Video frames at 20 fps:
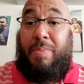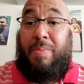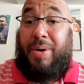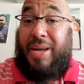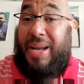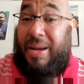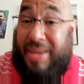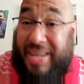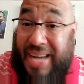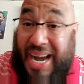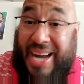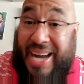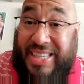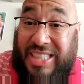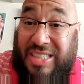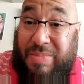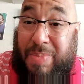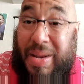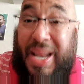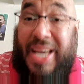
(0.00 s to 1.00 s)
But God
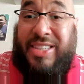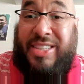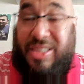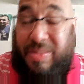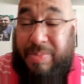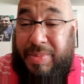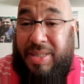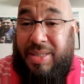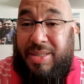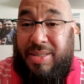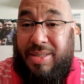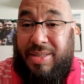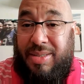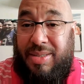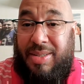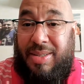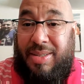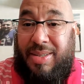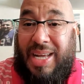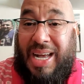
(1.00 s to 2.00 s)
has blessed me.
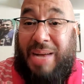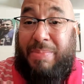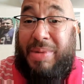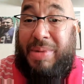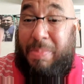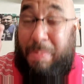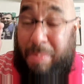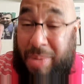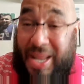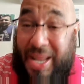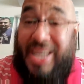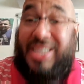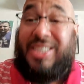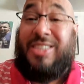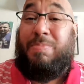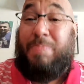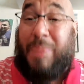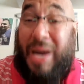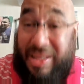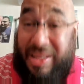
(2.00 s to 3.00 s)
I've been
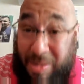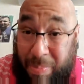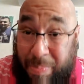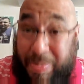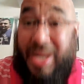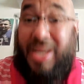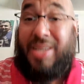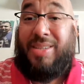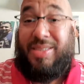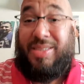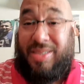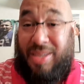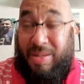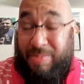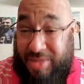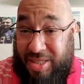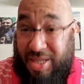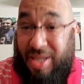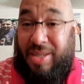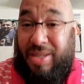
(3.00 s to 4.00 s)
blessed by the best.
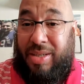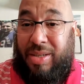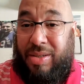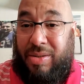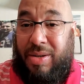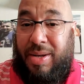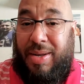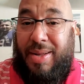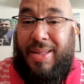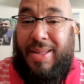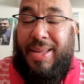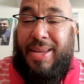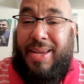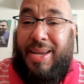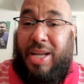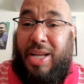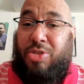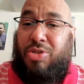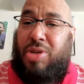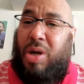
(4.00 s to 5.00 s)
I'm telling you.
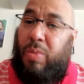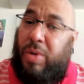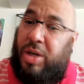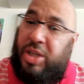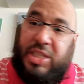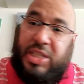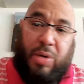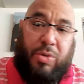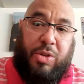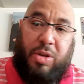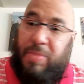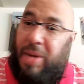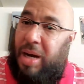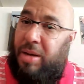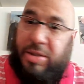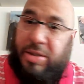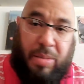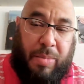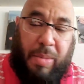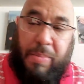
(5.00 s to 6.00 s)
And so I want to share with you
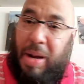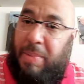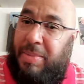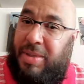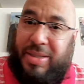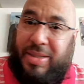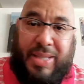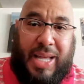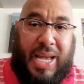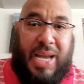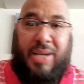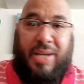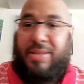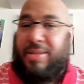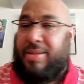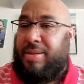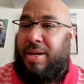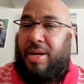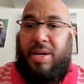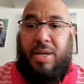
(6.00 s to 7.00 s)
some of my
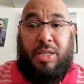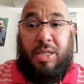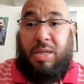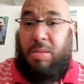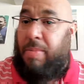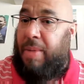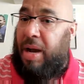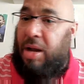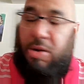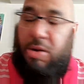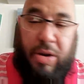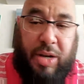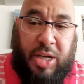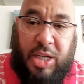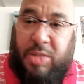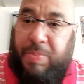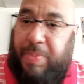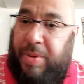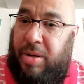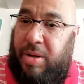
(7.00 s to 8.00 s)
mistakes, some of my learning
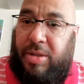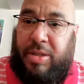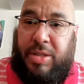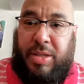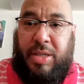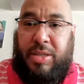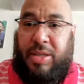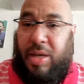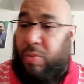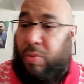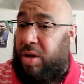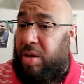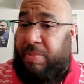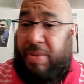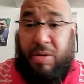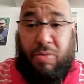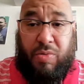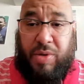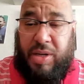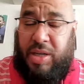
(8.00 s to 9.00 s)
experiences. I want to
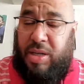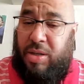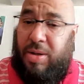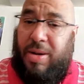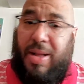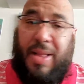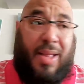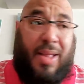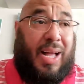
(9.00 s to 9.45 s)
be real.